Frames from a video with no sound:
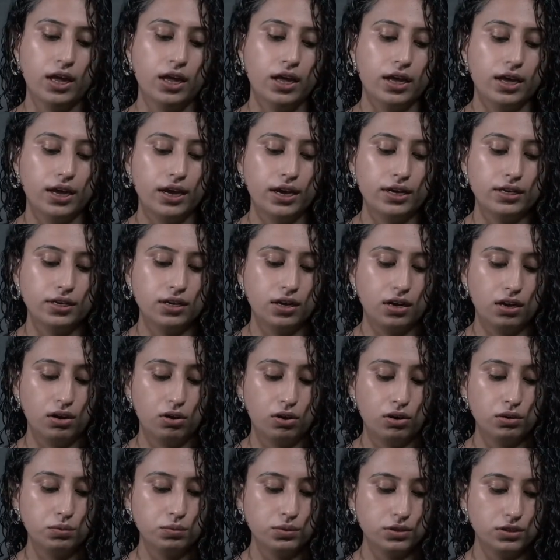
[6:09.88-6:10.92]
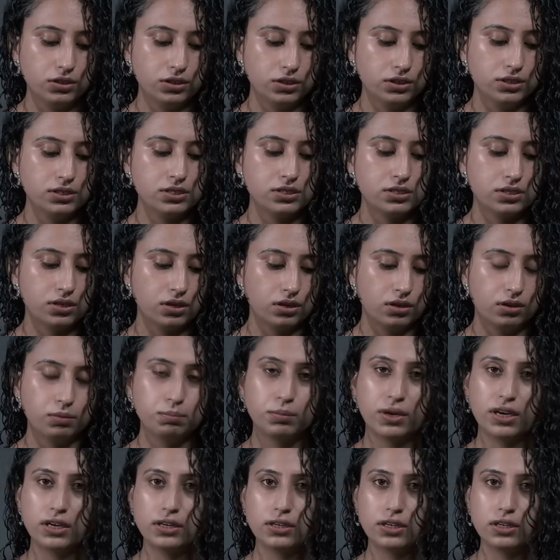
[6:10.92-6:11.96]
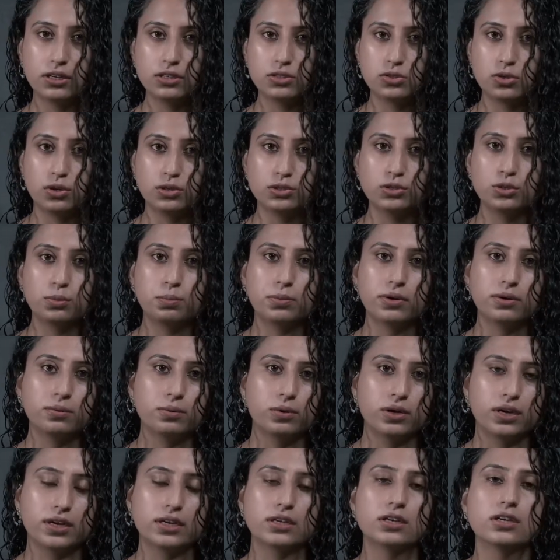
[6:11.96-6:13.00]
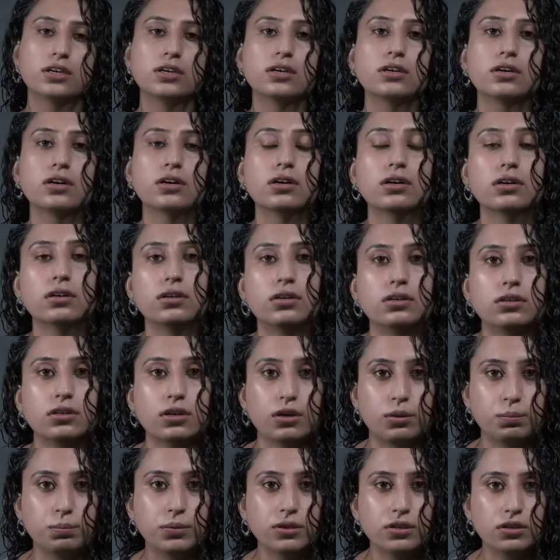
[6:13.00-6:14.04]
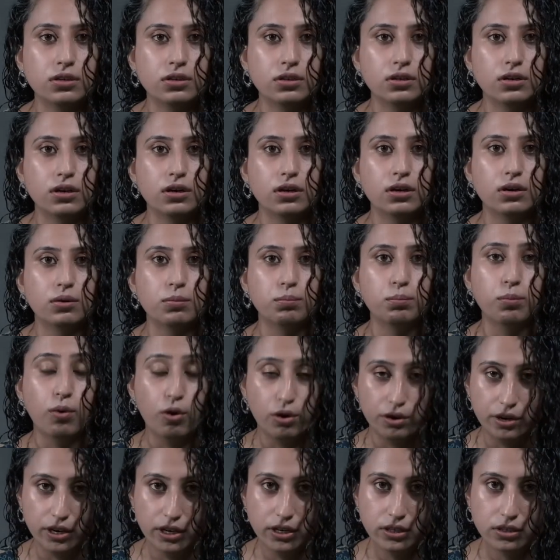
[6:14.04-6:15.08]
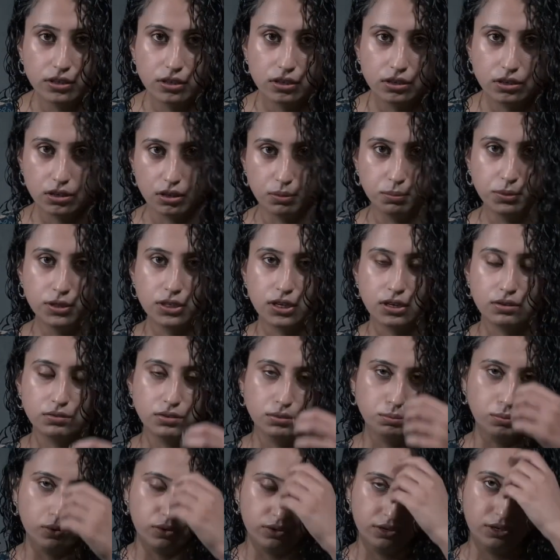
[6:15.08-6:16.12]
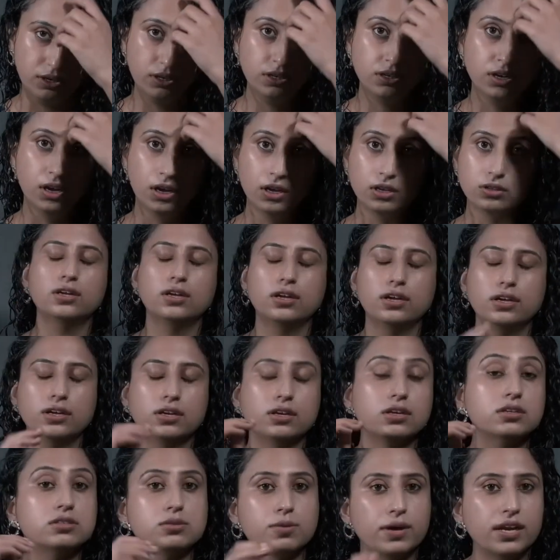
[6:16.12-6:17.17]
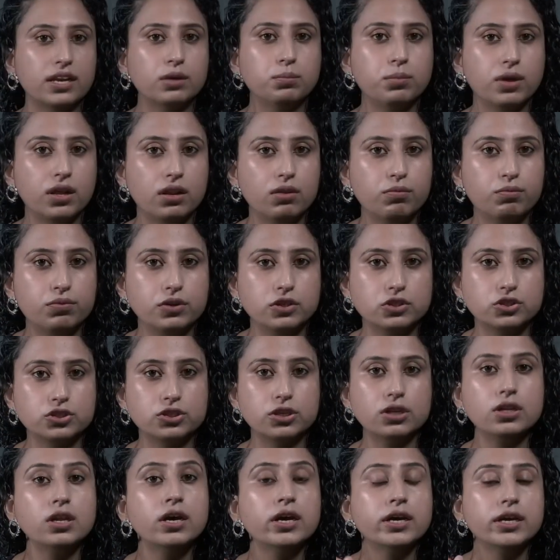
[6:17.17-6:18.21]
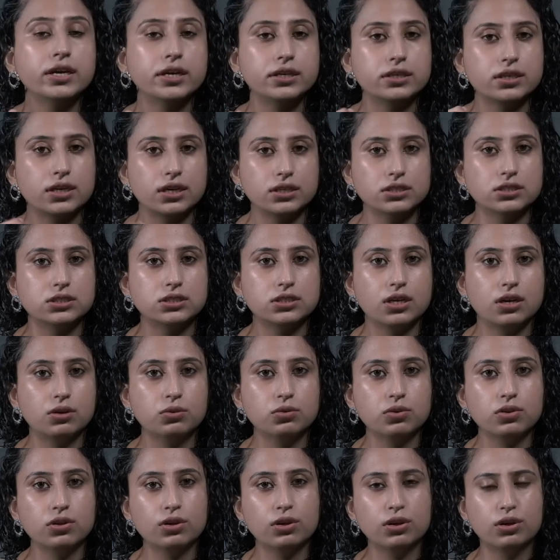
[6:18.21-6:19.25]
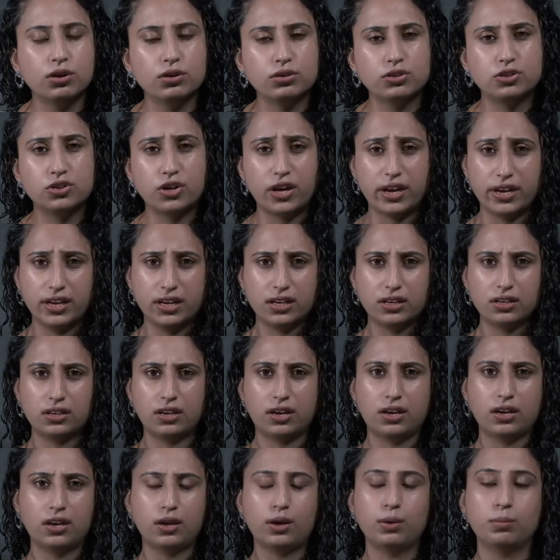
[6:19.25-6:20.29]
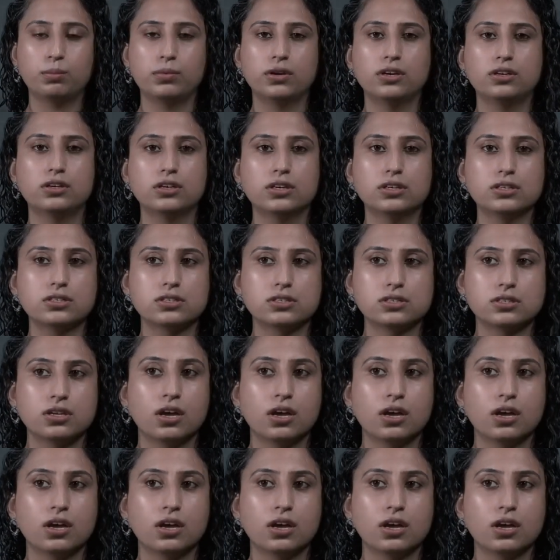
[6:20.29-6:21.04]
And along with this, uh, Manetain is also providing a turban bonnet or turban towel bonnet. It is very beneficial. It it cuts down the drying time it is